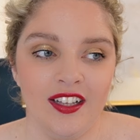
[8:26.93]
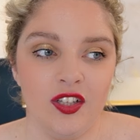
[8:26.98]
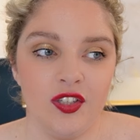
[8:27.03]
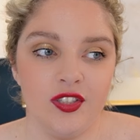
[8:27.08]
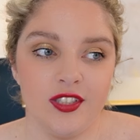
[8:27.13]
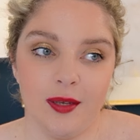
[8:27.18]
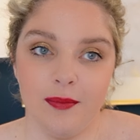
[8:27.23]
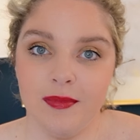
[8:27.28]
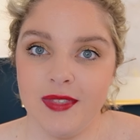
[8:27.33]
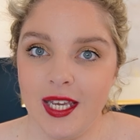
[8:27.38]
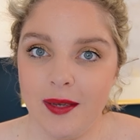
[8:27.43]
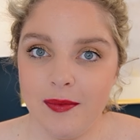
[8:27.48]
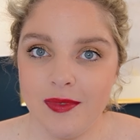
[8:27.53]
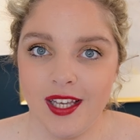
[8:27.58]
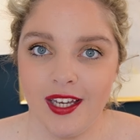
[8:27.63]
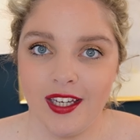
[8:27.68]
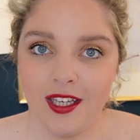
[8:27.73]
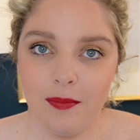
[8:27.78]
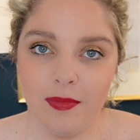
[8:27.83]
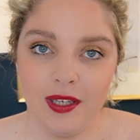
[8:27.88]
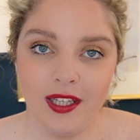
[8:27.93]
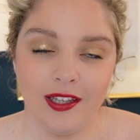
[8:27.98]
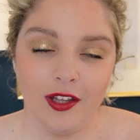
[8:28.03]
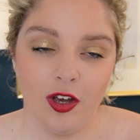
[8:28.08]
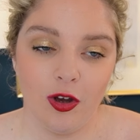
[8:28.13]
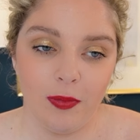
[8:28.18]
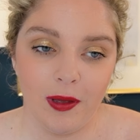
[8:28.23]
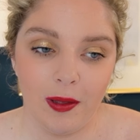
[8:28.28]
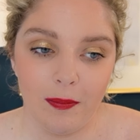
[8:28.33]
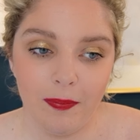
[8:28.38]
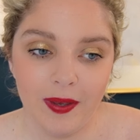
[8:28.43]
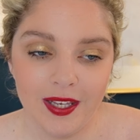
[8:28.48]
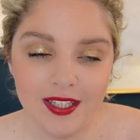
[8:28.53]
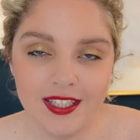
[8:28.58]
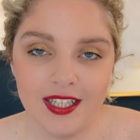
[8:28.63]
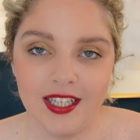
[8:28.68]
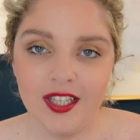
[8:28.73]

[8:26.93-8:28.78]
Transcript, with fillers: sometimes that can be a little bit busy.